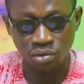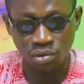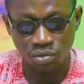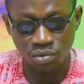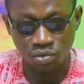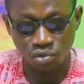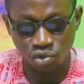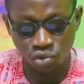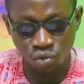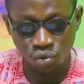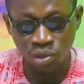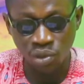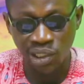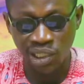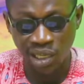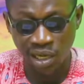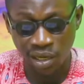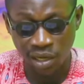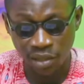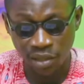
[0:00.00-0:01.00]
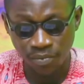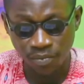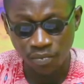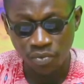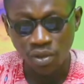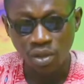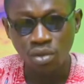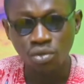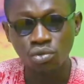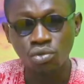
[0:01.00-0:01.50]
two three
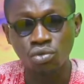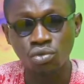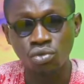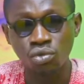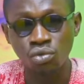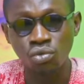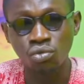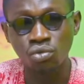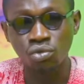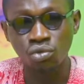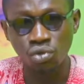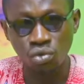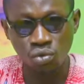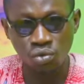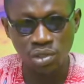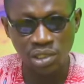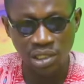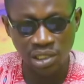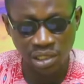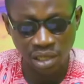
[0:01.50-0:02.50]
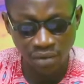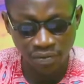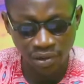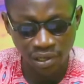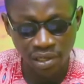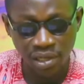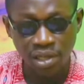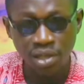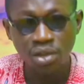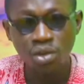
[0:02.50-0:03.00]
two two seven.
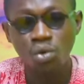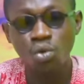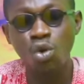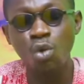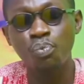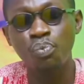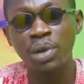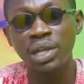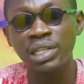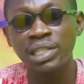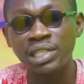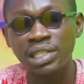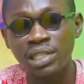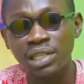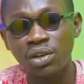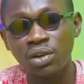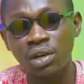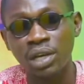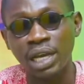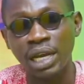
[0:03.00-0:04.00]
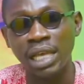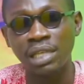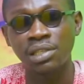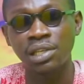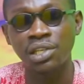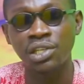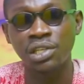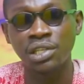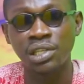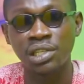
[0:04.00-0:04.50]
Corporate
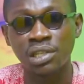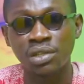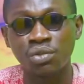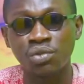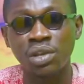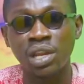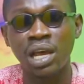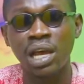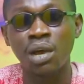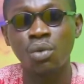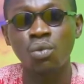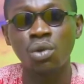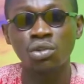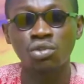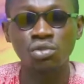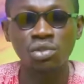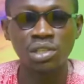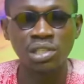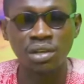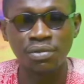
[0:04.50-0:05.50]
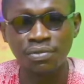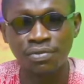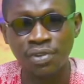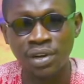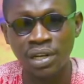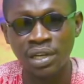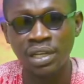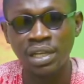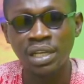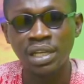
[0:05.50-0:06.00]
organizations you know now one to some friend.
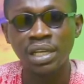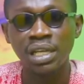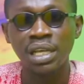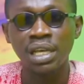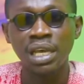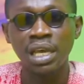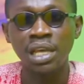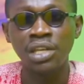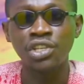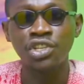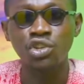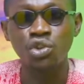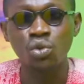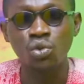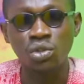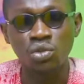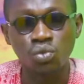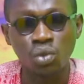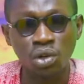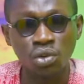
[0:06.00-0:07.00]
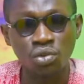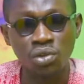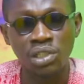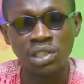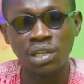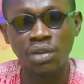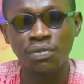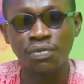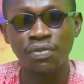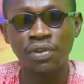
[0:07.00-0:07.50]
N G Os one to some
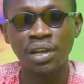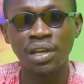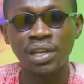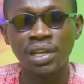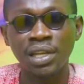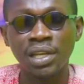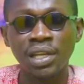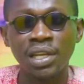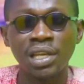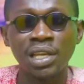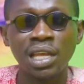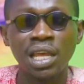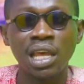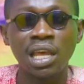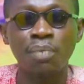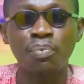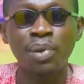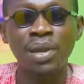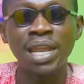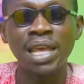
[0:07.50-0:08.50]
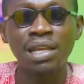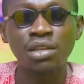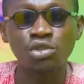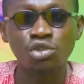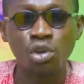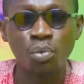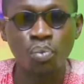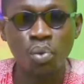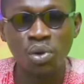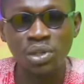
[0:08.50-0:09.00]
friend. A product
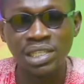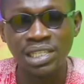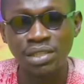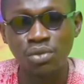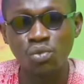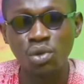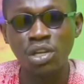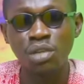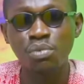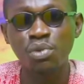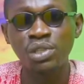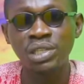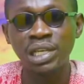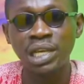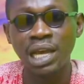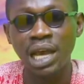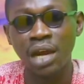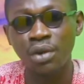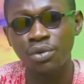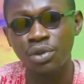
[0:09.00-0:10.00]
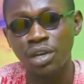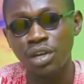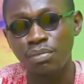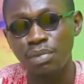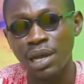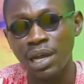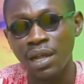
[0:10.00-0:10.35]
supports and one music career no ma.